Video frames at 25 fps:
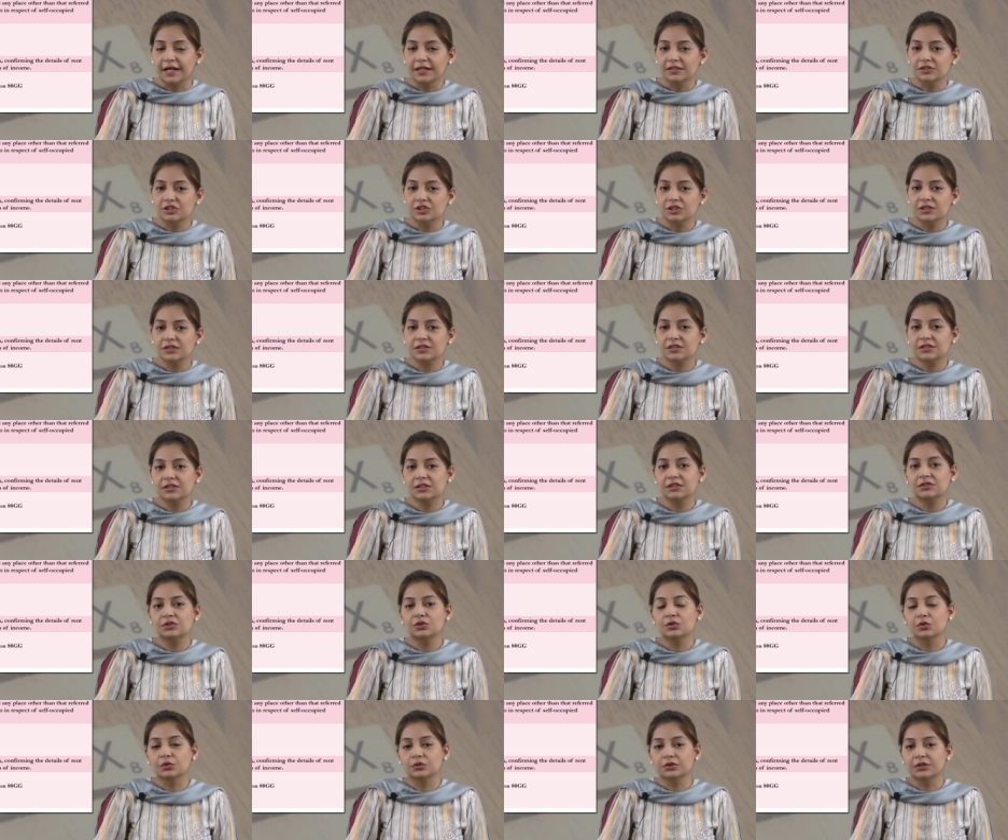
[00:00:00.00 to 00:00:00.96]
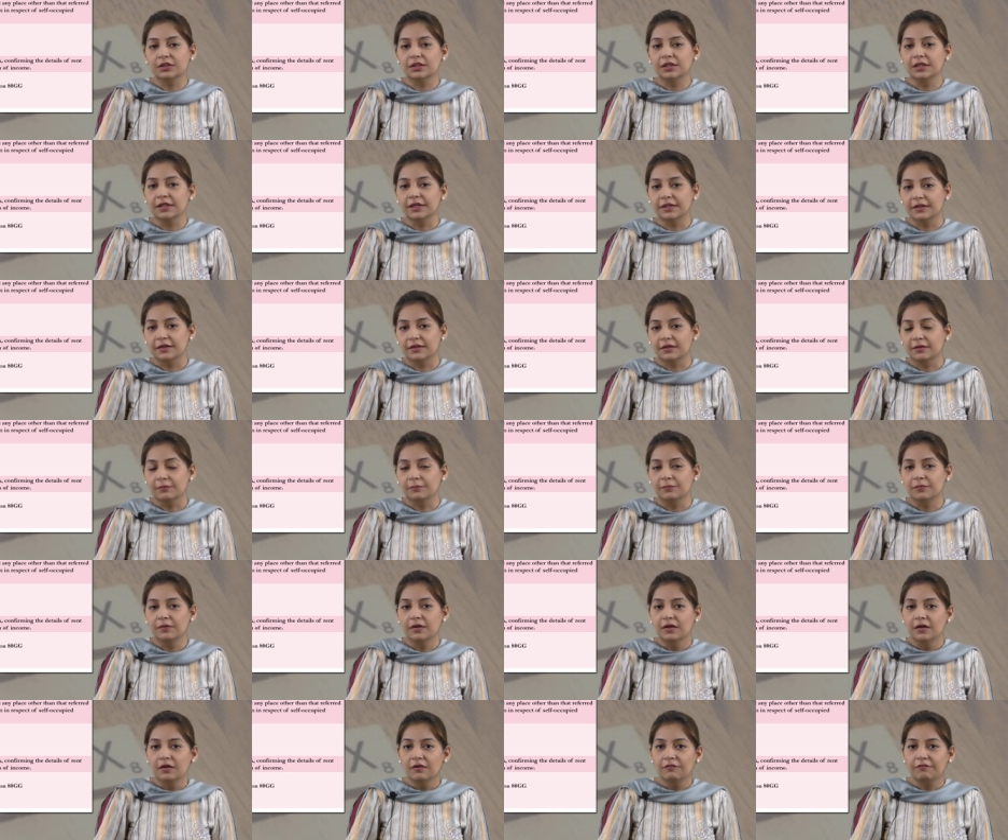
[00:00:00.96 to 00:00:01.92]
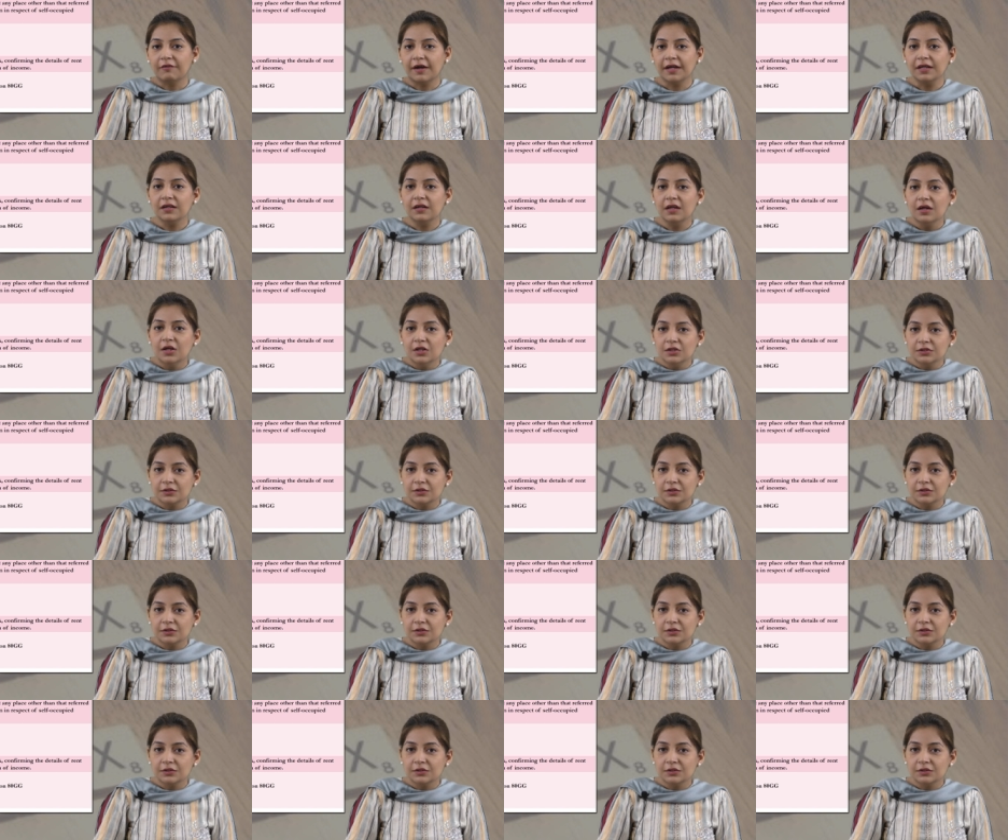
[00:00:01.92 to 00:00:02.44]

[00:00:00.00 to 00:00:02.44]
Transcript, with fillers: adjusted total income. Fine.